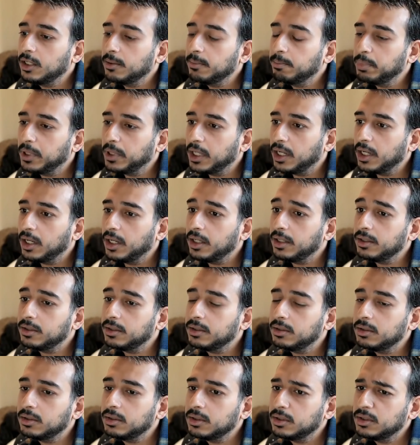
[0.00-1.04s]
but
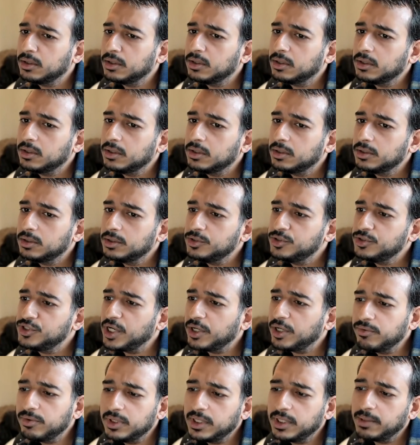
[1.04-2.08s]

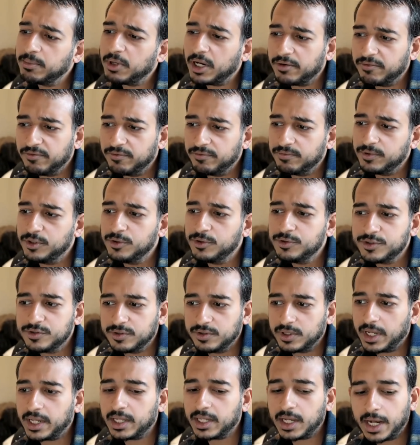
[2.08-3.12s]
generally, I'm not a
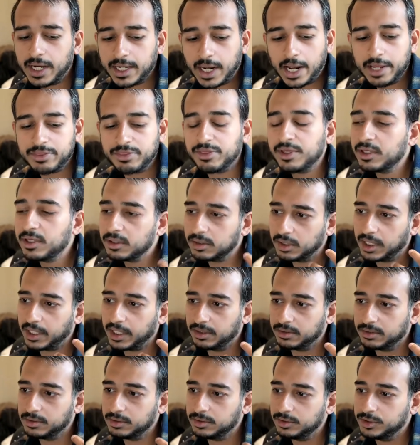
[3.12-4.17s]
huge. I, I, I think
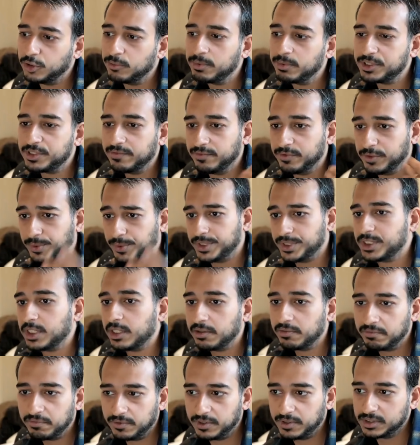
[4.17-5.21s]
like so much of doing
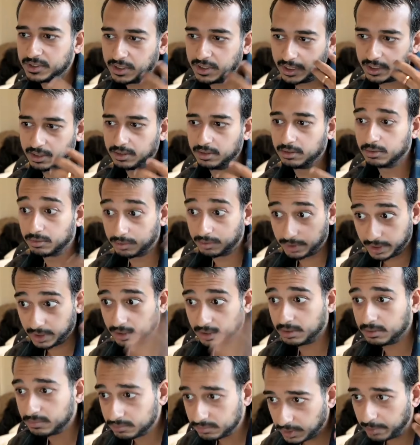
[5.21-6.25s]
stuff is like
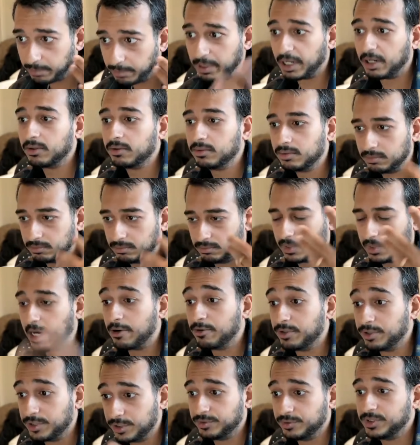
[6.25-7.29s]
learning about
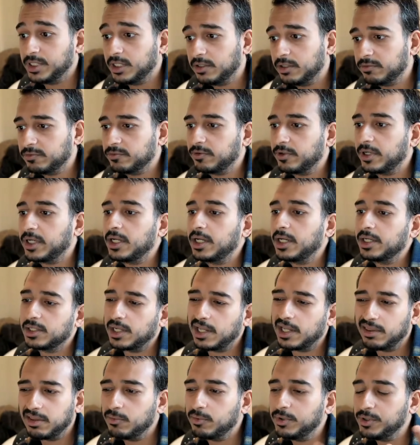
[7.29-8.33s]
how to do stuff, right? And
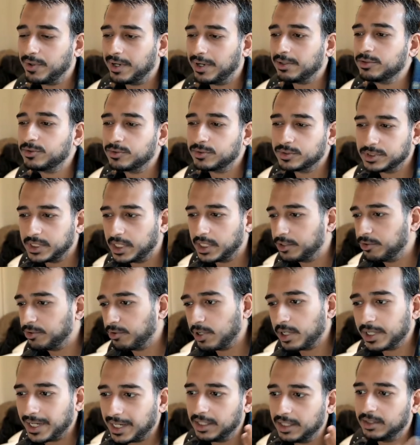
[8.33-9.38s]
I think when you outsource that, you're
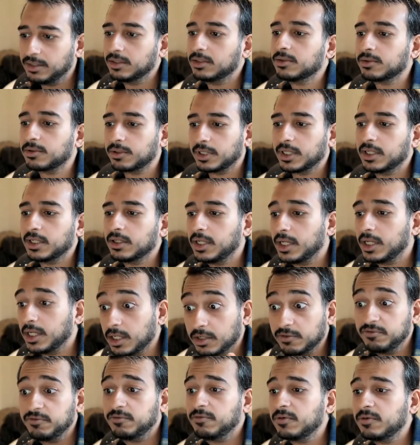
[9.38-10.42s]
not getting the learning
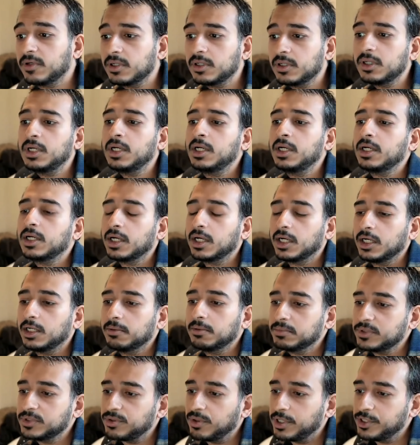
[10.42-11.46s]
enough.
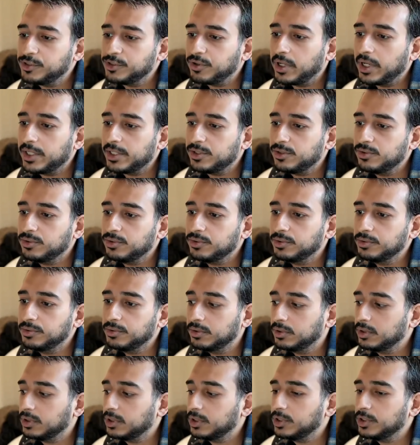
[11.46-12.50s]
Um, so I try
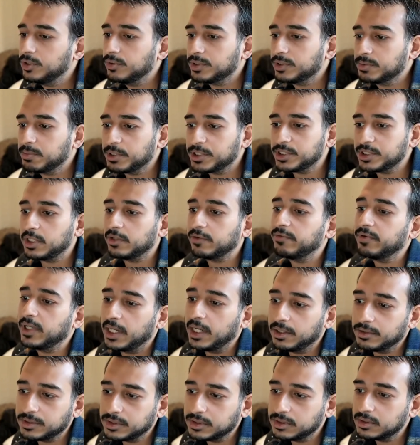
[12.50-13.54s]
to do as much stuff in
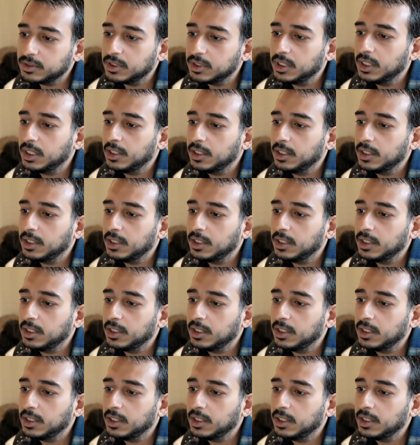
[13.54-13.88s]
house